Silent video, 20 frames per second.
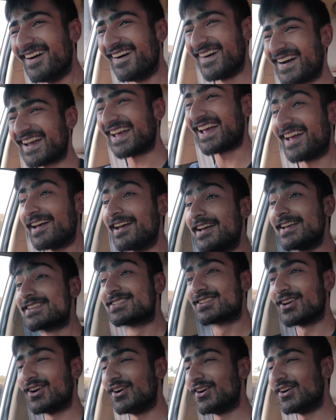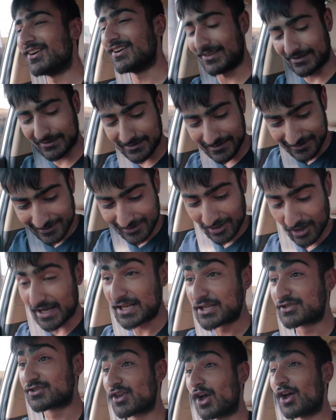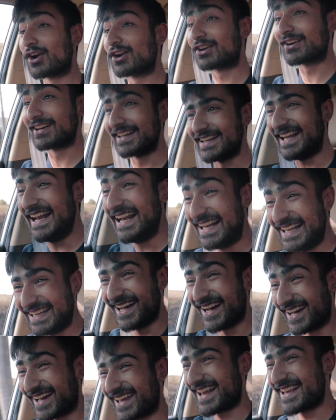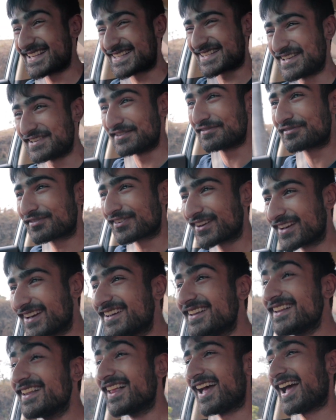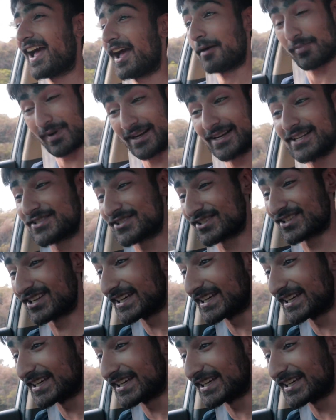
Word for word: Okay. So it's really aggressive, but it's